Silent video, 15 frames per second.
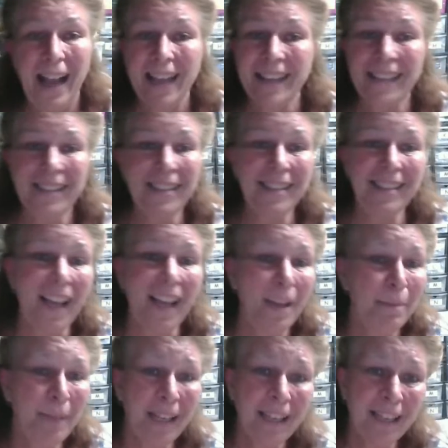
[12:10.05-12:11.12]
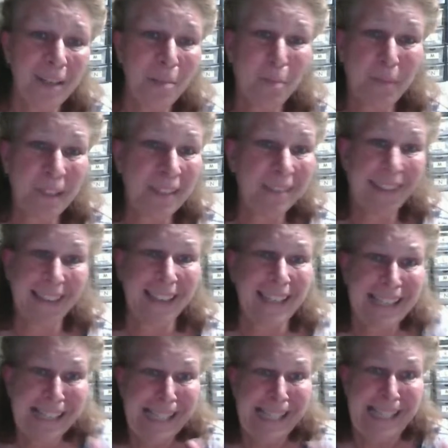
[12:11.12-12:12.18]
I'm not going to be like
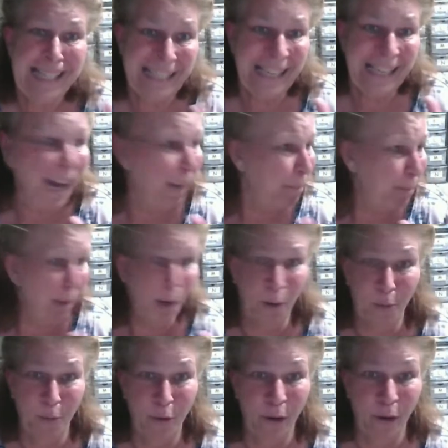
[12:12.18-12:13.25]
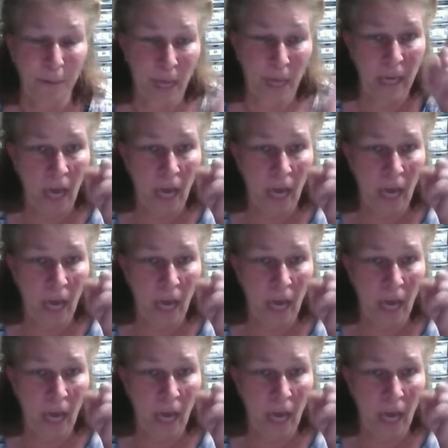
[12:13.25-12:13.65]
Gestapo where I'm like,